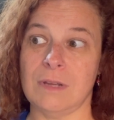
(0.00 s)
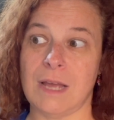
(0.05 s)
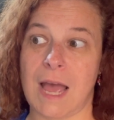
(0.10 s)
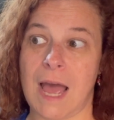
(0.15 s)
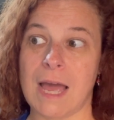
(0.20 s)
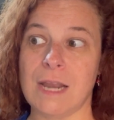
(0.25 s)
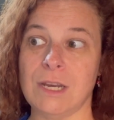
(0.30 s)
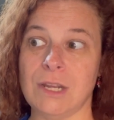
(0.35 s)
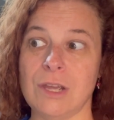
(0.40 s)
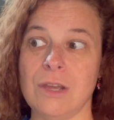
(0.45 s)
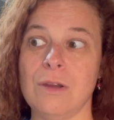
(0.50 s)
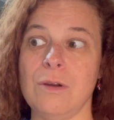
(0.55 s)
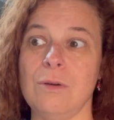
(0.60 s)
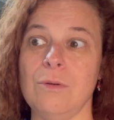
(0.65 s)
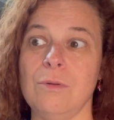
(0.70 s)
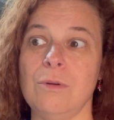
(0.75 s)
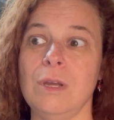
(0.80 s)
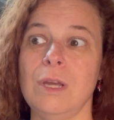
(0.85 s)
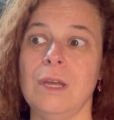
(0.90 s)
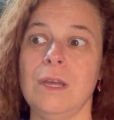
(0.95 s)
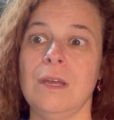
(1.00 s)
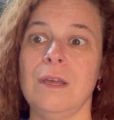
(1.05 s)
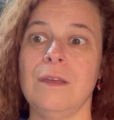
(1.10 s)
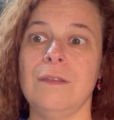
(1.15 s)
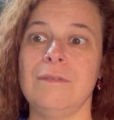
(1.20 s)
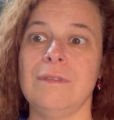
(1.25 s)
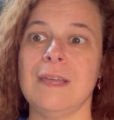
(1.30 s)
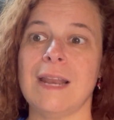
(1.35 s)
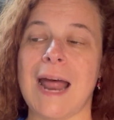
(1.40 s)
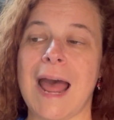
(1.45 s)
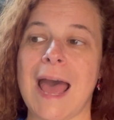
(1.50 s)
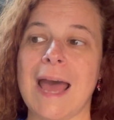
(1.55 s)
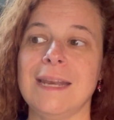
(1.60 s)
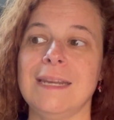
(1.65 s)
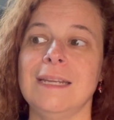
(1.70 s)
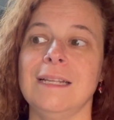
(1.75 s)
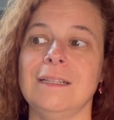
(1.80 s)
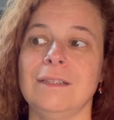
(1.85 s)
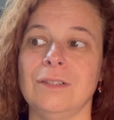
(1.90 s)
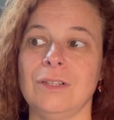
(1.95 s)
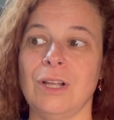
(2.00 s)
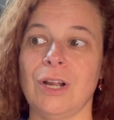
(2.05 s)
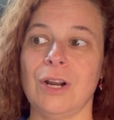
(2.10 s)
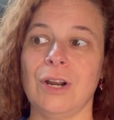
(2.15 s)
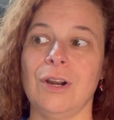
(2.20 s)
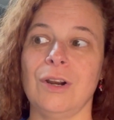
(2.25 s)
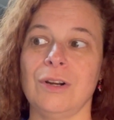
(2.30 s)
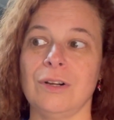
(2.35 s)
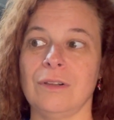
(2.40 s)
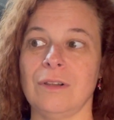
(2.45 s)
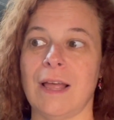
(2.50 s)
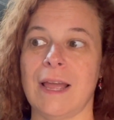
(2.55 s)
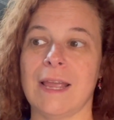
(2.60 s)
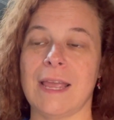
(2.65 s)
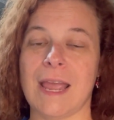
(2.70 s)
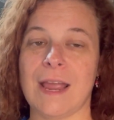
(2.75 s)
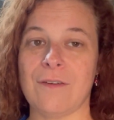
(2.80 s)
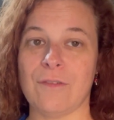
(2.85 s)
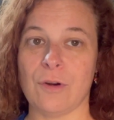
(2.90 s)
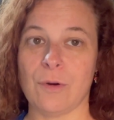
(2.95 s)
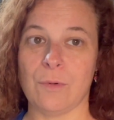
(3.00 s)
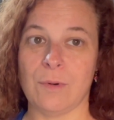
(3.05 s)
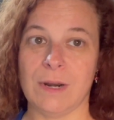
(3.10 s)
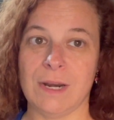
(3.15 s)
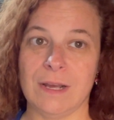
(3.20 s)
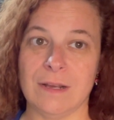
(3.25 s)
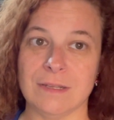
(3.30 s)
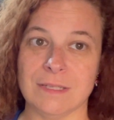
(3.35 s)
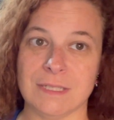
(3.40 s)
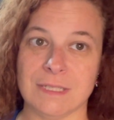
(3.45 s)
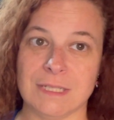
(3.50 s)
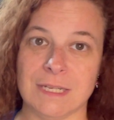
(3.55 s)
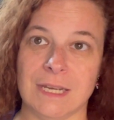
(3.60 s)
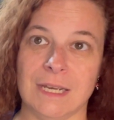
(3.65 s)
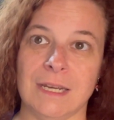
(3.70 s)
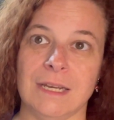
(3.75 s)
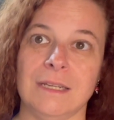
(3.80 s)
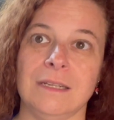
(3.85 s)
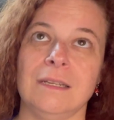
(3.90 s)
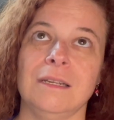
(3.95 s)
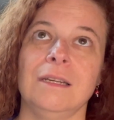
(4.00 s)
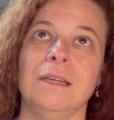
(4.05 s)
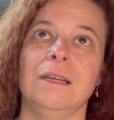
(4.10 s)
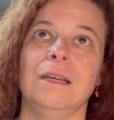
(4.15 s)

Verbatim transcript: I knew that I didn't learn like everyone else did.